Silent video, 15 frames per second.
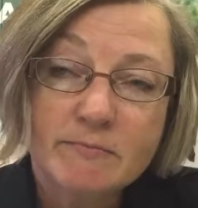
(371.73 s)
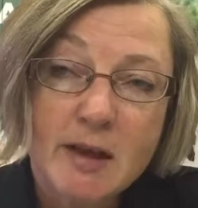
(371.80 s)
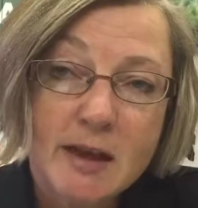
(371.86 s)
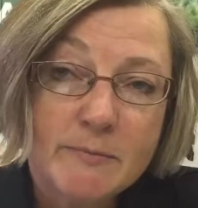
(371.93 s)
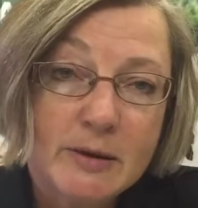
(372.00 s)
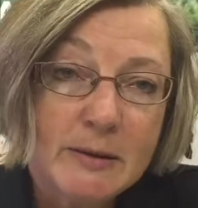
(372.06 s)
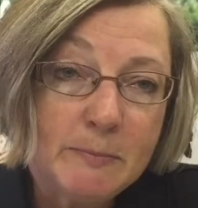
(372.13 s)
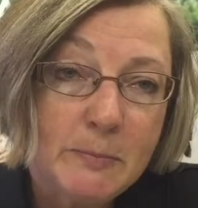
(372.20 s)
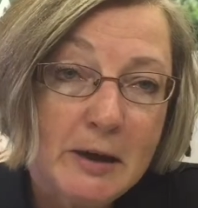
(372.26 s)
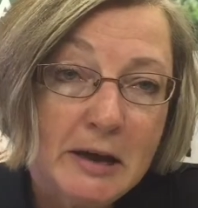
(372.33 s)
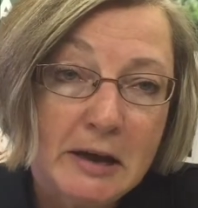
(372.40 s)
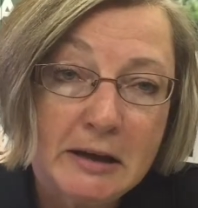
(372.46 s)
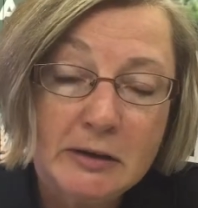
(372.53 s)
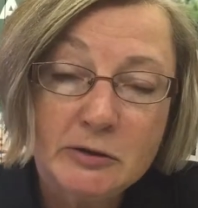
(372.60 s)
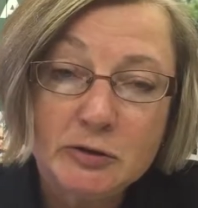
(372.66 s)
Maybe
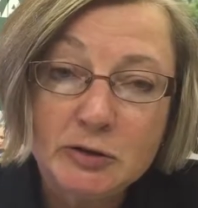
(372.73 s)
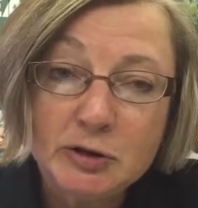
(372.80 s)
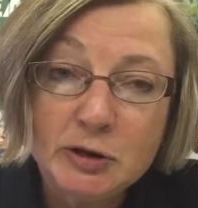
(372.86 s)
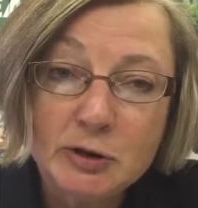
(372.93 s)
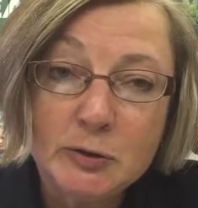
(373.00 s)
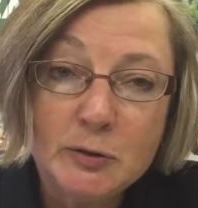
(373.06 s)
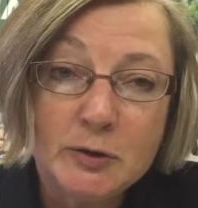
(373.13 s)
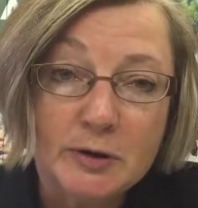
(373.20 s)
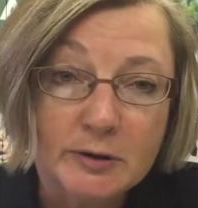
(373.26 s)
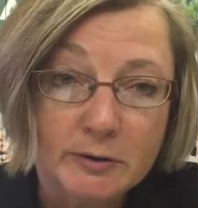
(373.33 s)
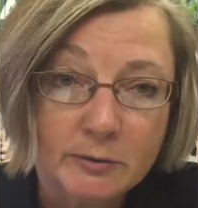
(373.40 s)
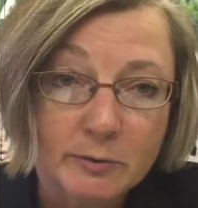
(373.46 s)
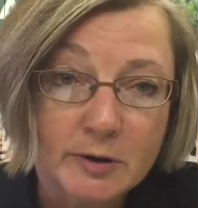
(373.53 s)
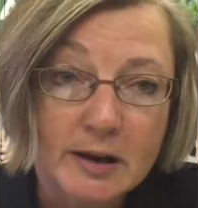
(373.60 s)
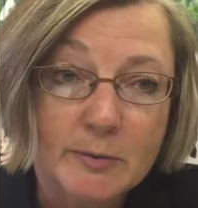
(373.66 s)
pick 2 to
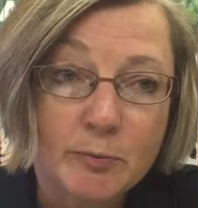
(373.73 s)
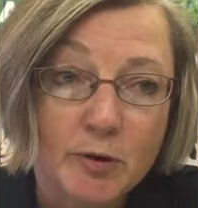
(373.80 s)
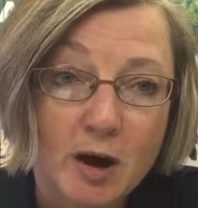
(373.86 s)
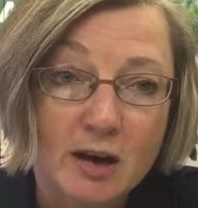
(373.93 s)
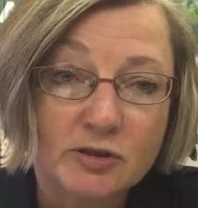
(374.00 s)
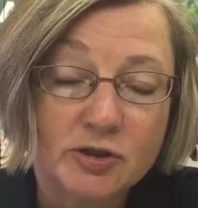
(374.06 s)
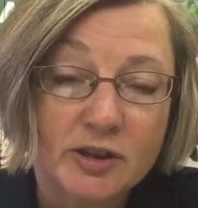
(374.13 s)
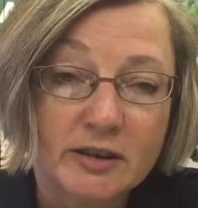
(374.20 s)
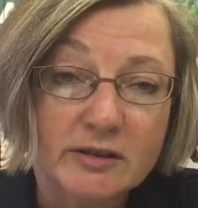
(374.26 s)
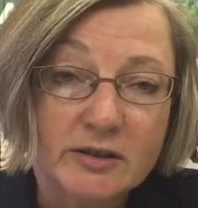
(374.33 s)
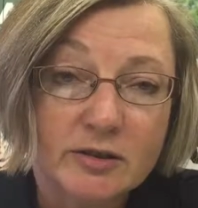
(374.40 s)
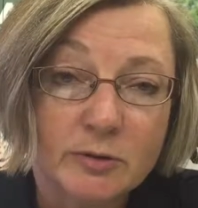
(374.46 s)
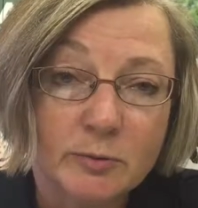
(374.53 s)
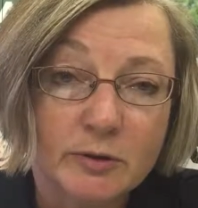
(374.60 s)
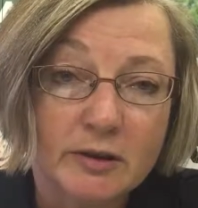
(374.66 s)
3
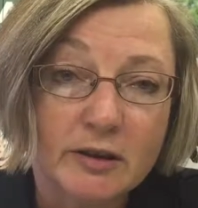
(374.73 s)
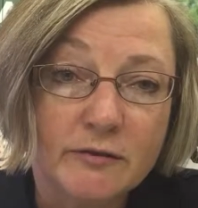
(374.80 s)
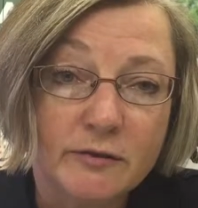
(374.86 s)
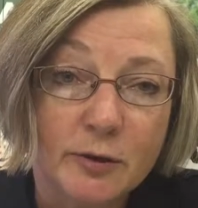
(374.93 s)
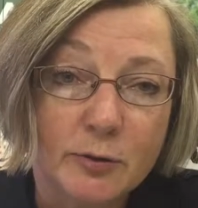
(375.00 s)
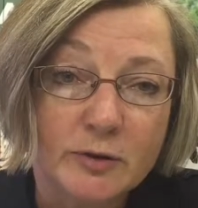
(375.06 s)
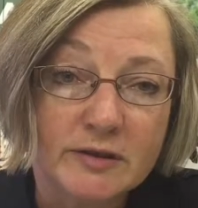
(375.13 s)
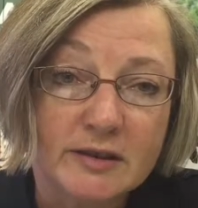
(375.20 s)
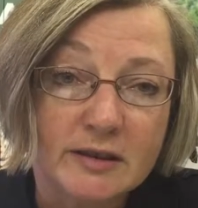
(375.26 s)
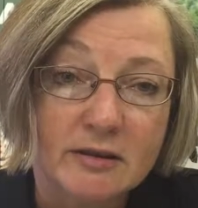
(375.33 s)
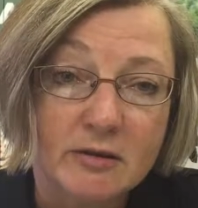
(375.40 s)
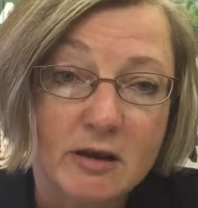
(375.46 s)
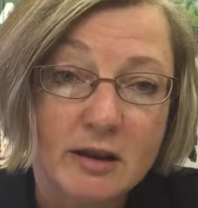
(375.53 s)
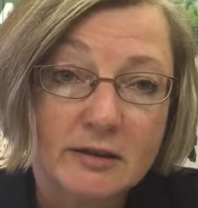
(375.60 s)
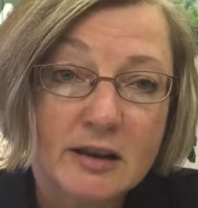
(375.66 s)
projects to really focus
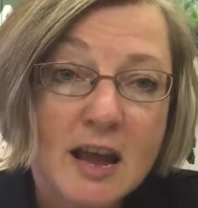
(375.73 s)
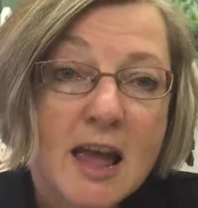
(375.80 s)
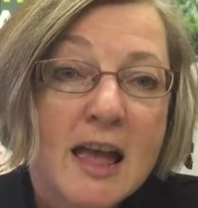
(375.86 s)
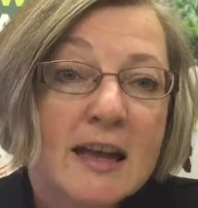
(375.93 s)
in on.